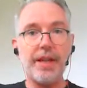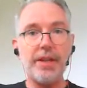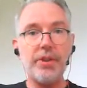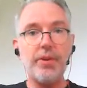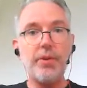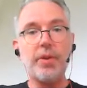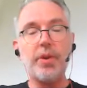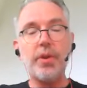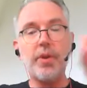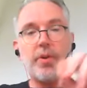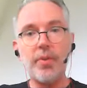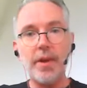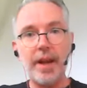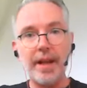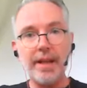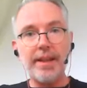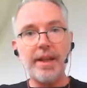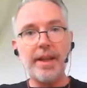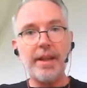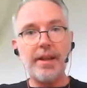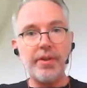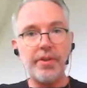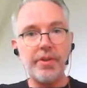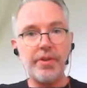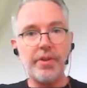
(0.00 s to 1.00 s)
and you can write
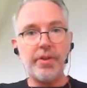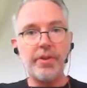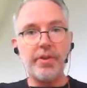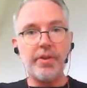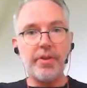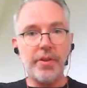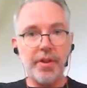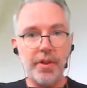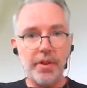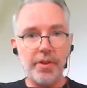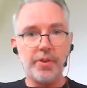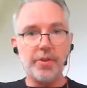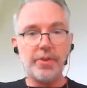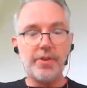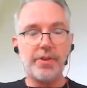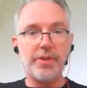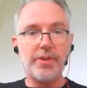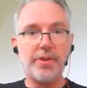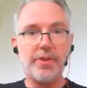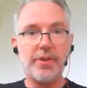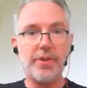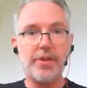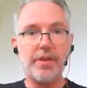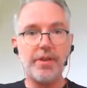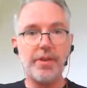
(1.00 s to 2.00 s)
that into your
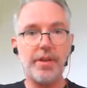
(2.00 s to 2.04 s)
notes,